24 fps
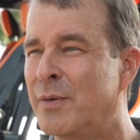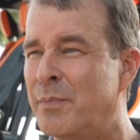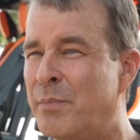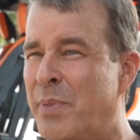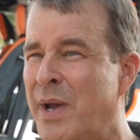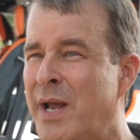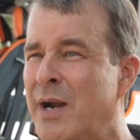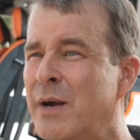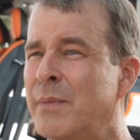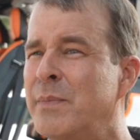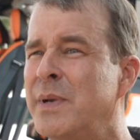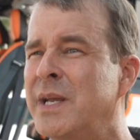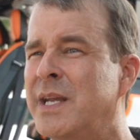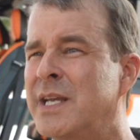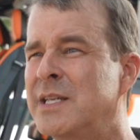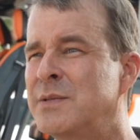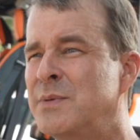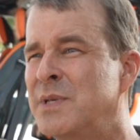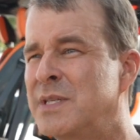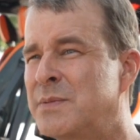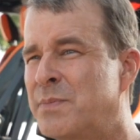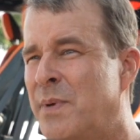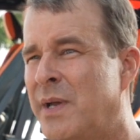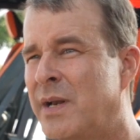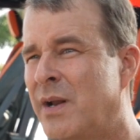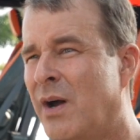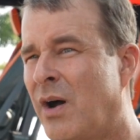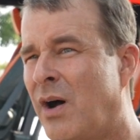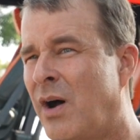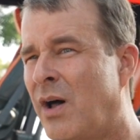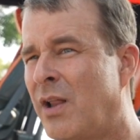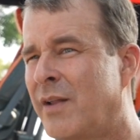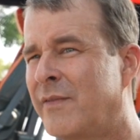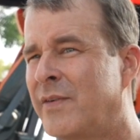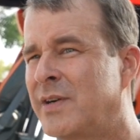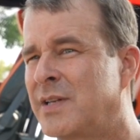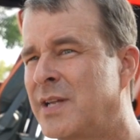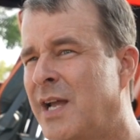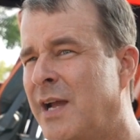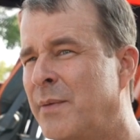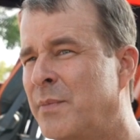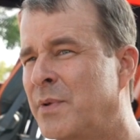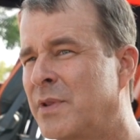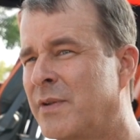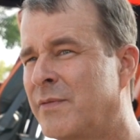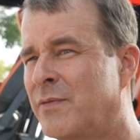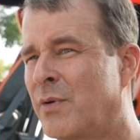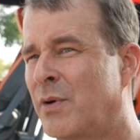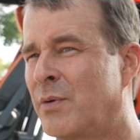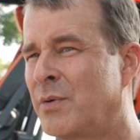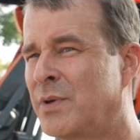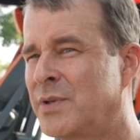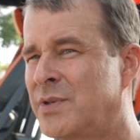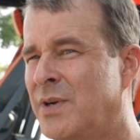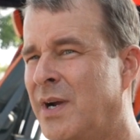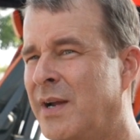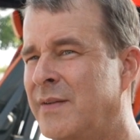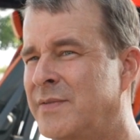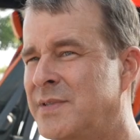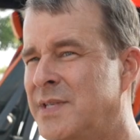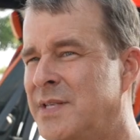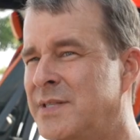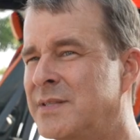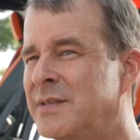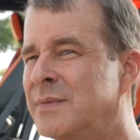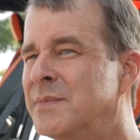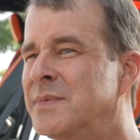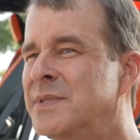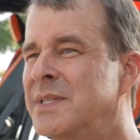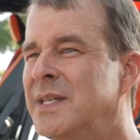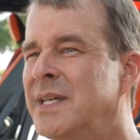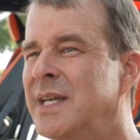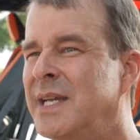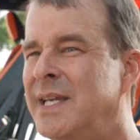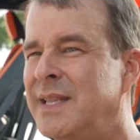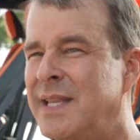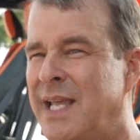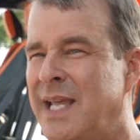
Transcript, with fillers: They're better because we spend all of our time with the four-wheel drive systems.